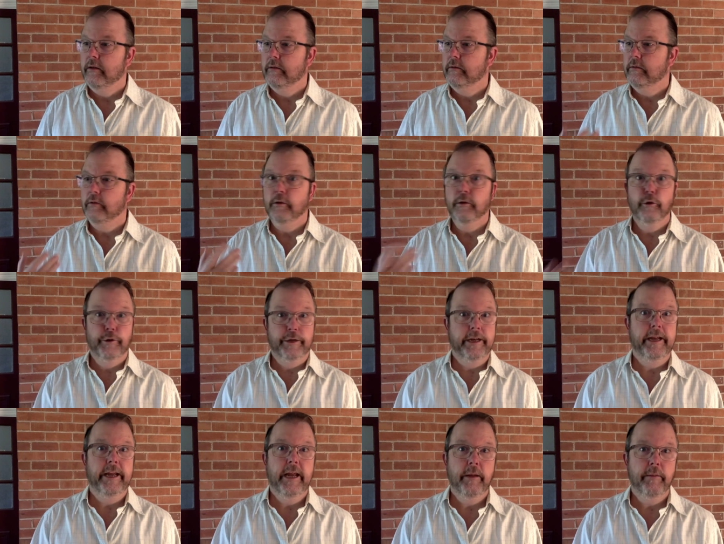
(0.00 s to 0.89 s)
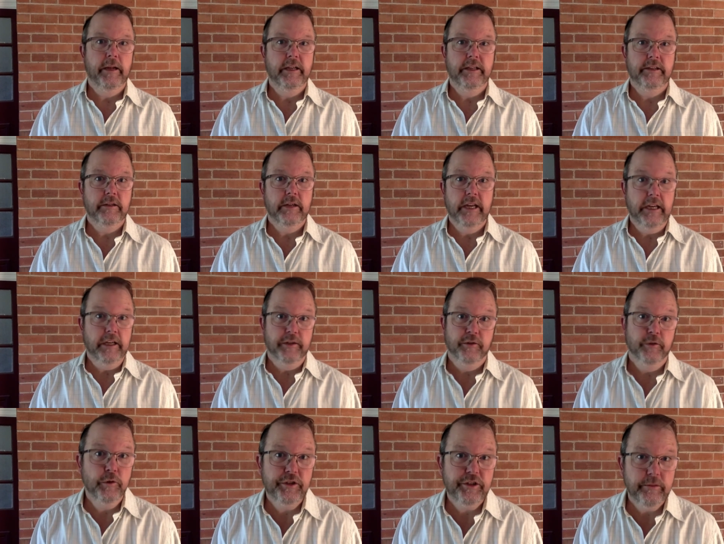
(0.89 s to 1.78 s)
Look at him. He's, he's
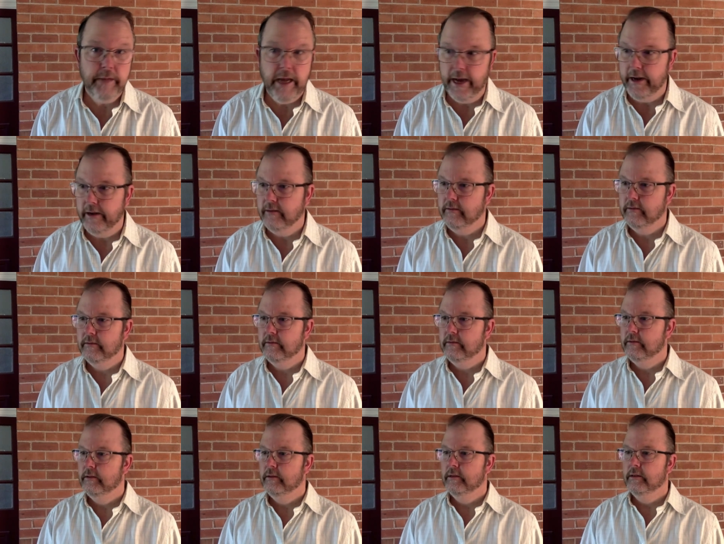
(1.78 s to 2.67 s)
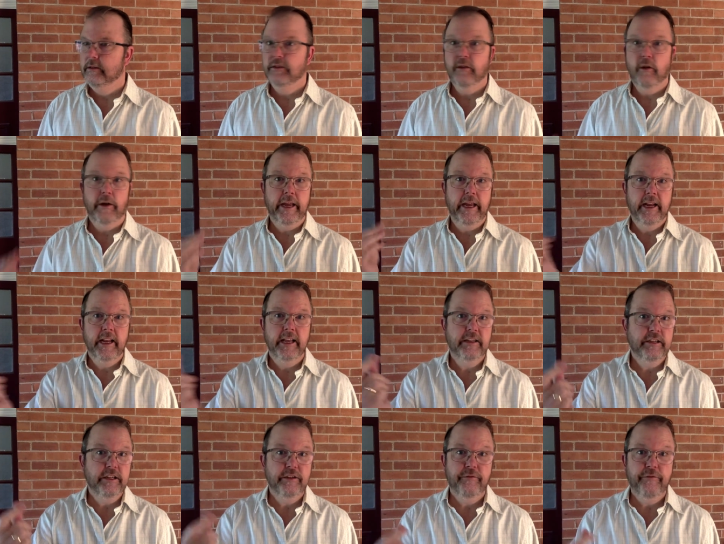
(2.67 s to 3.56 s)
awesome at it. It's like he clicks
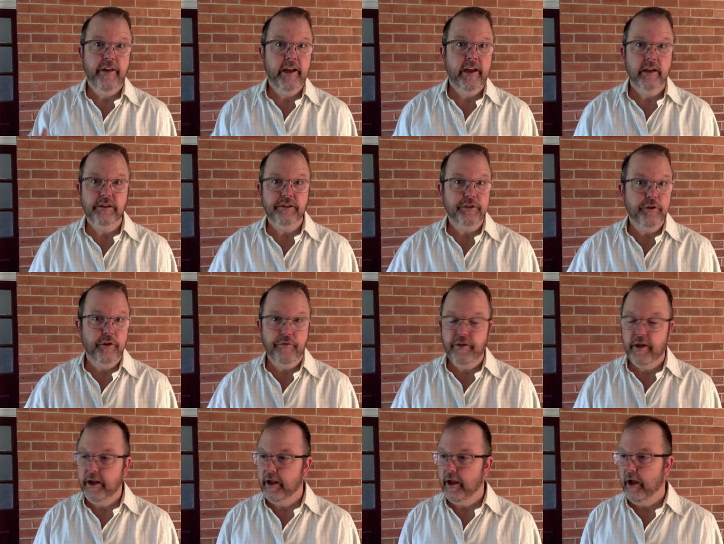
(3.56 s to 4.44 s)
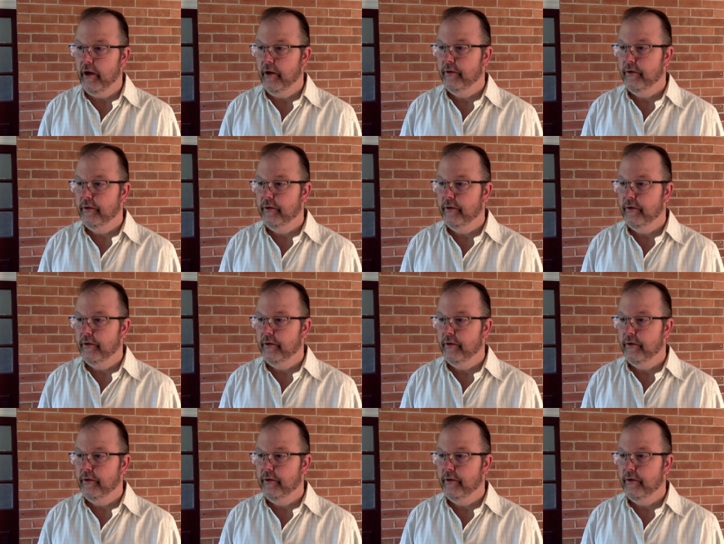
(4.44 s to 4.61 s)
his fingers and off they go.